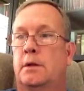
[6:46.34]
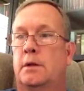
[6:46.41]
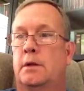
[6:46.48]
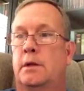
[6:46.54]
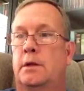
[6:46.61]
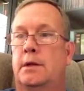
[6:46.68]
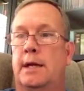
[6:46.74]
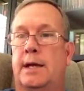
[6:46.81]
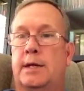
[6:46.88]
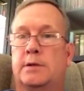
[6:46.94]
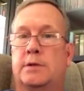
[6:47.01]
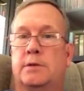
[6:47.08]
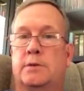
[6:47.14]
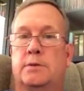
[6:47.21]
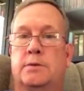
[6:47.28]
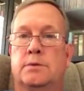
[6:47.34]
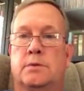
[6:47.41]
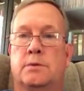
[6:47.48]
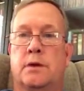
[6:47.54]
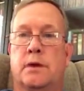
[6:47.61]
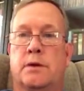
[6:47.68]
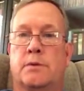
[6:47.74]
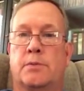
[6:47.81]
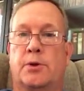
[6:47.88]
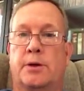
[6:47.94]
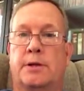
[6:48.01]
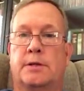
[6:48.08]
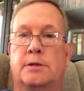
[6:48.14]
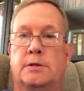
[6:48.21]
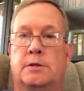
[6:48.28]
in iTunes or other
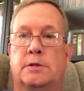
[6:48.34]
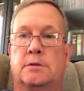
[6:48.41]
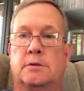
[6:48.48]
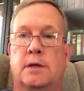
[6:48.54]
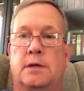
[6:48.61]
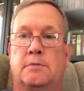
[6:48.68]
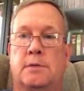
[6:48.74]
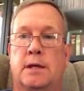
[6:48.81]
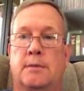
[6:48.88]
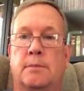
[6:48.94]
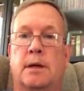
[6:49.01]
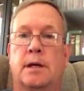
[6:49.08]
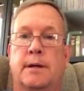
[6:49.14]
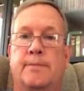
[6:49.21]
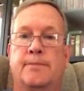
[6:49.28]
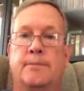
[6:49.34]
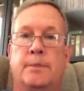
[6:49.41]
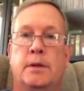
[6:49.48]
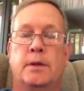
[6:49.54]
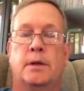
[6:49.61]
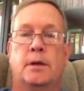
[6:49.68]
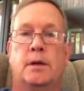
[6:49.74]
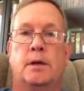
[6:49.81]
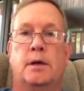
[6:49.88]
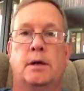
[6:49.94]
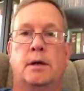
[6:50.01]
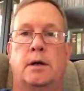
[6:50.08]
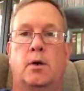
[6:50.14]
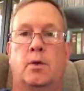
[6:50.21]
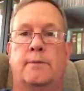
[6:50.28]
places and make money.
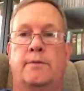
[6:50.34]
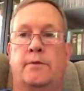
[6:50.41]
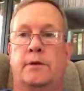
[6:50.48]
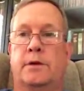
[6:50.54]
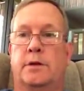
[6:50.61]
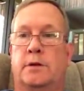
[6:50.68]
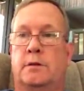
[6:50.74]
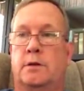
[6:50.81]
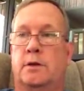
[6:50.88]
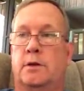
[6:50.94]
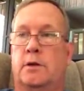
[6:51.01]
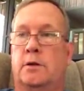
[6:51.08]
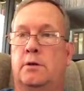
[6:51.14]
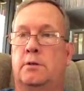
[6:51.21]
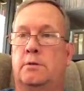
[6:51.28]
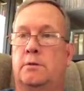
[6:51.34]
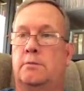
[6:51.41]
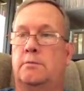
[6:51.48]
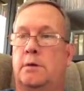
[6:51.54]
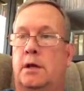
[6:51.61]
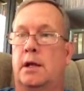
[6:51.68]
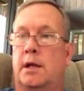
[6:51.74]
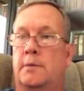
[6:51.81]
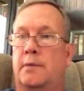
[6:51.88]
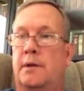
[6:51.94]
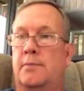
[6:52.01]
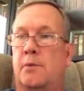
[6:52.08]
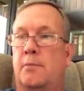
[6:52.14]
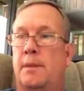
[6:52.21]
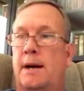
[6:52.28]
Hopefully, a lot of
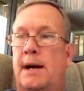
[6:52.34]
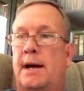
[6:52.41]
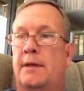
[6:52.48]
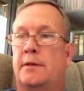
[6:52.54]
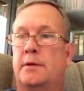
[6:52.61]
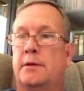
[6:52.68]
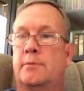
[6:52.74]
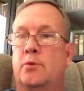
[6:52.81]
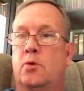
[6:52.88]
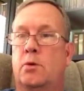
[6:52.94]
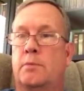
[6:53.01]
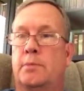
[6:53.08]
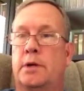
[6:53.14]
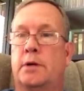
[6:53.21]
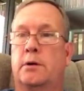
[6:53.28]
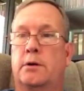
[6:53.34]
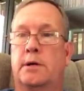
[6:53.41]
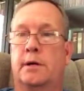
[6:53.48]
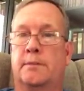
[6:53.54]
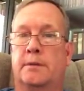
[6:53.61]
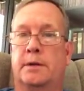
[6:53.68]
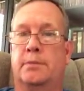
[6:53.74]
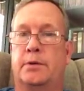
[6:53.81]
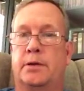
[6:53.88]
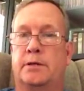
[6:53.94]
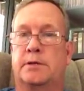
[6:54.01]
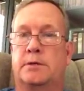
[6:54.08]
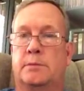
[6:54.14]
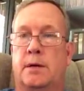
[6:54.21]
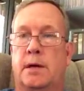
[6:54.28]
people buy them or a bigger company
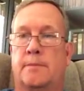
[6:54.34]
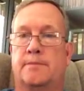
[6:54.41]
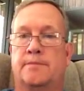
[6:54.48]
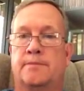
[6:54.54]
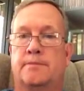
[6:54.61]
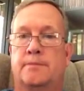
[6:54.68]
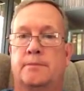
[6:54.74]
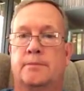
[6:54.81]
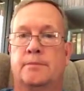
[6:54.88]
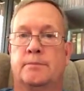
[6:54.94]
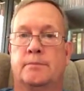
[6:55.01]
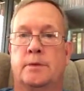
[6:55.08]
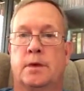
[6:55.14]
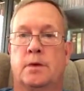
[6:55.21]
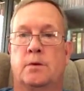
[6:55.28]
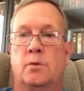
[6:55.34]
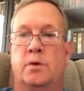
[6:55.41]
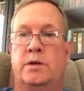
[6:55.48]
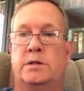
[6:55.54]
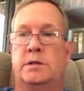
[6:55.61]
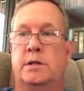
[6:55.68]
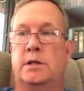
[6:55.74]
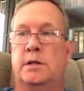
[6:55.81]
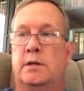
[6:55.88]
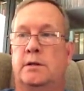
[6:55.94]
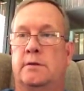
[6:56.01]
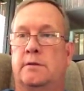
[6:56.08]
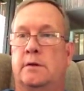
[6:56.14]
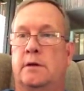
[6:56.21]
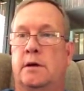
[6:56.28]
picks them up. We
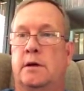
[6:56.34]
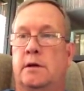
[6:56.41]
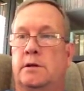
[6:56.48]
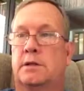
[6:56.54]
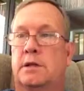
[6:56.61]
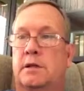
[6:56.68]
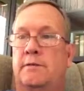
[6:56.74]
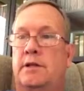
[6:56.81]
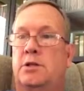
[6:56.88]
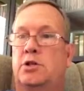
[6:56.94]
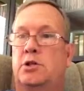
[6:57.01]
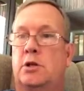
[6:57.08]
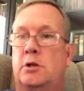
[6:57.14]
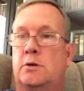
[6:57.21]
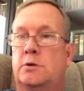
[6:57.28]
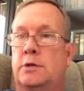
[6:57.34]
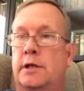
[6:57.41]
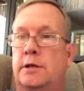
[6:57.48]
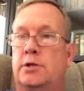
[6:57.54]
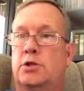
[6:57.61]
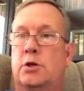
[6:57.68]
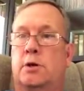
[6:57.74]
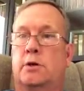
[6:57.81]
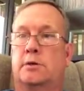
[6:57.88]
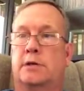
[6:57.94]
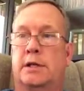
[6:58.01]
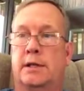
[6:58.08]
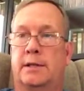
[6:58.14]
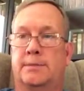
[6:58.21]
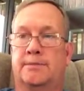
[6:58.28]
see TV shows like Shark
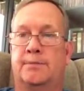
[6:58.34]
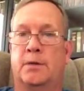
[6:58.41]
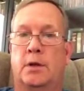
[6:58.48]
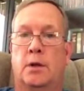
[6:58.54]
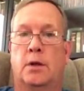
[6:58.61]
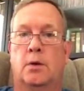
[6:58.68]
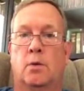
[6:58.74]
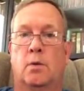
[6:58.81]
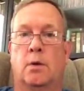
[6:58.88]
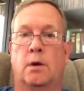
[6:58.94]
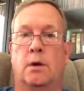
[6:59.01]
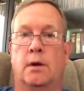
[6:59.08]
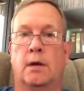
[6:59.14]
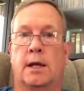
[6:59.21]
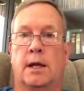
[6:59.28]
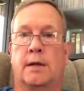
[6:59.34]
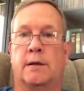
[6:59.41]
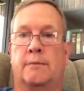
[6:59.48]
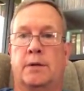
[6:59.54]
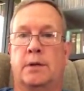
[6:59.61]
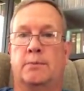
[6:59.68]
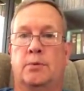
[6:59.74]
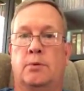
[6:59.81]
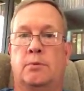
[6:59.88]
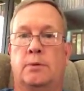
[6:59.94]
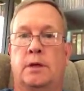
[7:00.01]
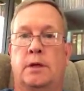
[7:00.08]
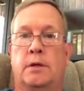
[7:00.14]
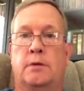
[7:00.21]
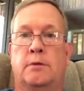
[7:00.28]
Tank, where a lot of people
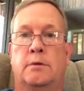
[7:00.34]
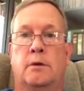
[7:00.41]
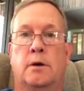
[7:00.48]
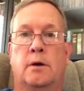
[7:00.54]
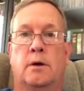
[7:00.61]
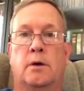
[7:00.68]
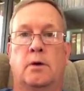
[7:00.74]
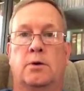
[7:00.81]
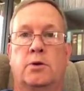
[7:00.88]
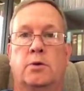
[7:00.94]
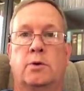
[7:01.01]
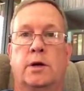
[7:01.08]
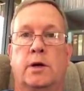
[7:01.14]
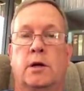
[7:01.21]
are doing